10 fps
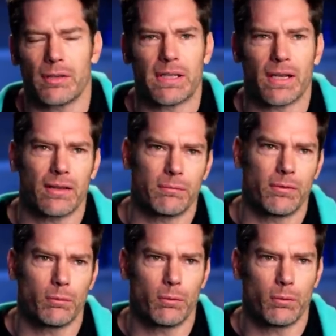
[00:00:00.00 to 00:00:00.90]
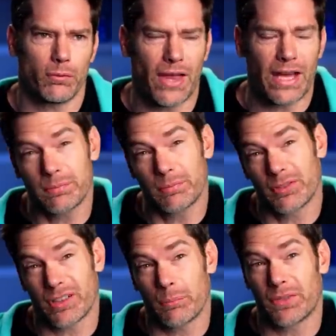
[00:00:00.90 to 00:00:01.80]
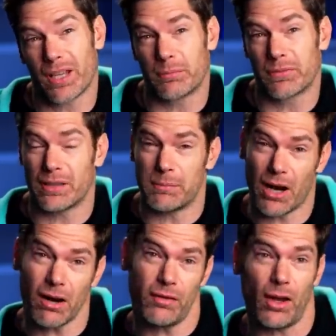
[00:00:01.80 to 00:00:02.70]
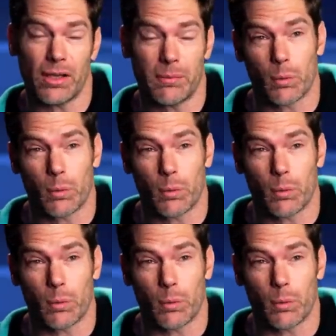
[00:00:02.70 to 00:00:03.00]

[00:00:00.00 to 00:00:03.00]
I mean, I, that's sometimes can be our fault.